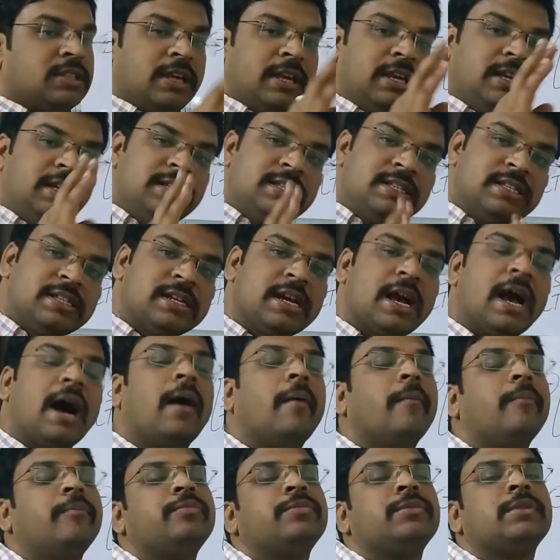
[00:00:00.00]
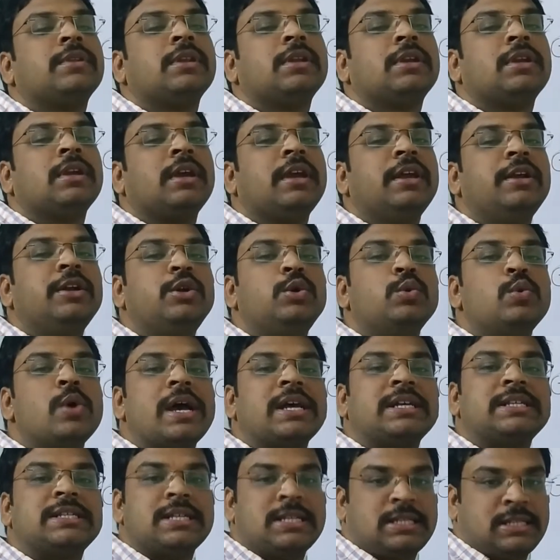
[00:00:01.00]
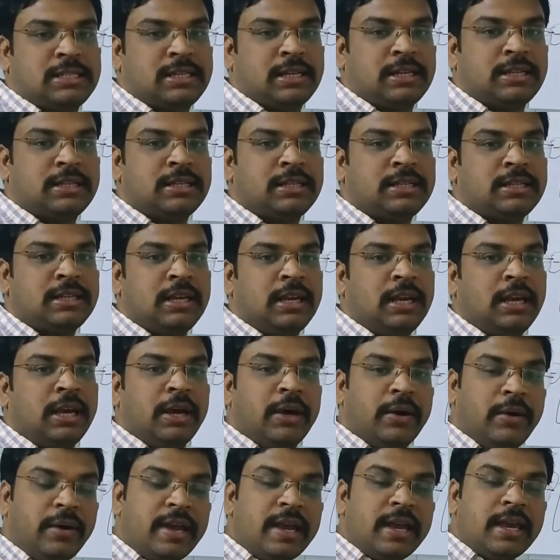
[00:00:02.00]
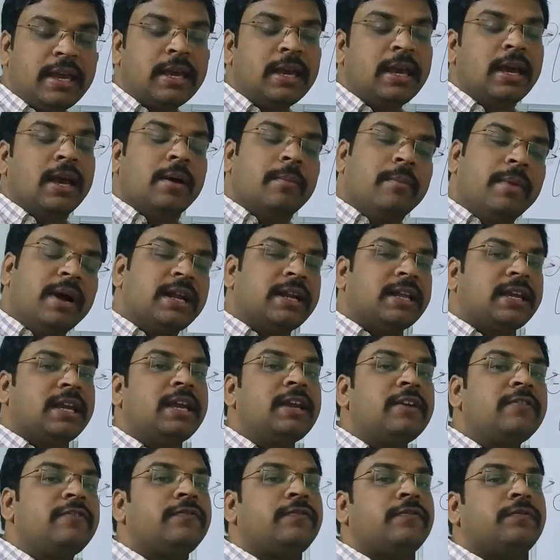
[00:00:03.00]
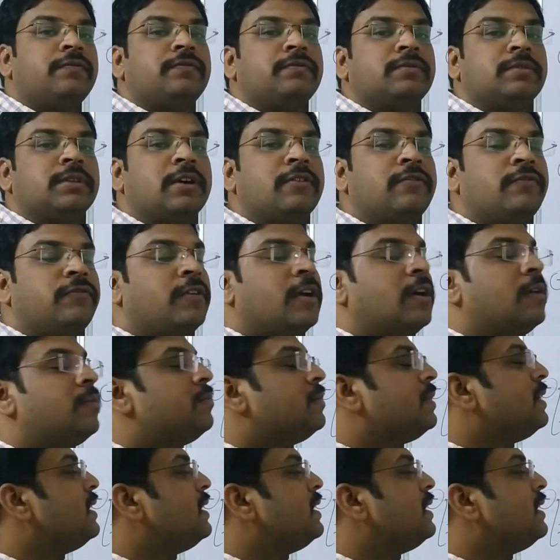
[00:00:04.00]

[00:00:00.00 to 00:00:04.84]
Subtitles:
things come into existence. Okay, but if the firm